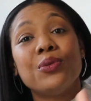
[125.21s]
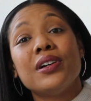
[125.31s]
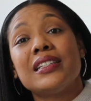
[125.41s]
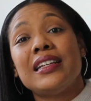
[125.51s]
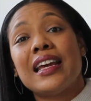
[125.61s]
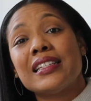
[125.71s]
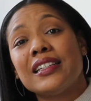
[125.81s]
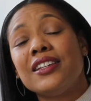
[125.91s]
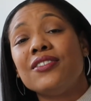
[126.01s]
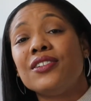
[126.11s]
was in
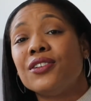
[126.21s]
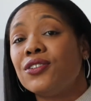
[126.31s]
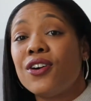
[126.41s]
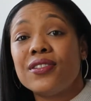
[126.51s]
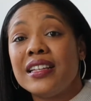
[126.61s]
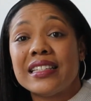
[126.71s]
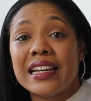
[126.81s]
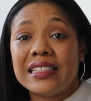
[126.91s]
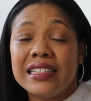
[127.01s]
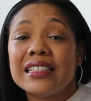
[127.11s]
executing on all these
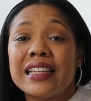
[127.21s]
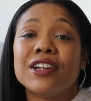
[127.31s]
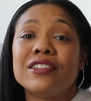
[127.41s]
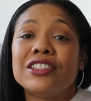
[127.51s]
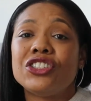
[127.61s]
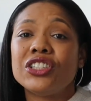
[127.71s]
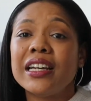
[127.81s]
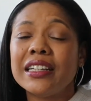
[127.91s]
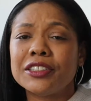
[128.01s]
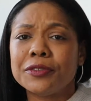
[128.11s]
ideas around this
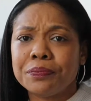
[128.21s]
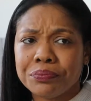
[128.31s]
channel.